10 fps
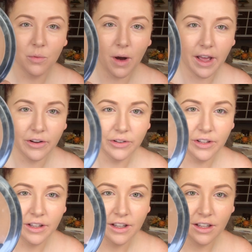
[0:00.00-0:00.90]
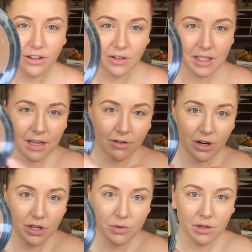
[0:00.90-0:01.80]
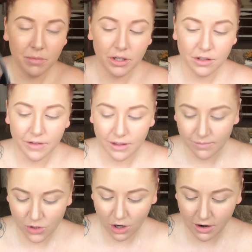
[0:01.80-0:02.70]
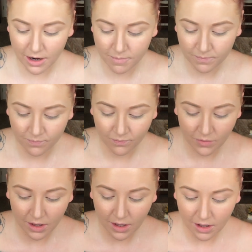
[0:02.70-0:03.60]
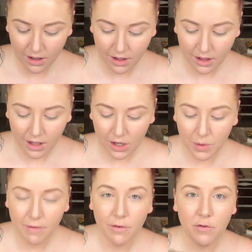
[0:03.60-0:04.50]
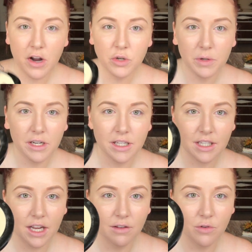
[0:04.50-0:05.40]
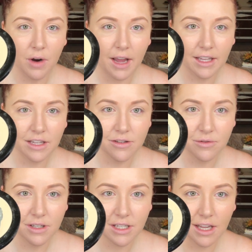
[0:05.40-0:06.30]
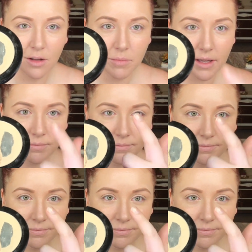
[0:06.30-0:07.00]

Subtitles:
n Wild. You can see I've already used a bunch of it, sorry. I don't have a fresh one and it's kind of cracking, as you can tell, but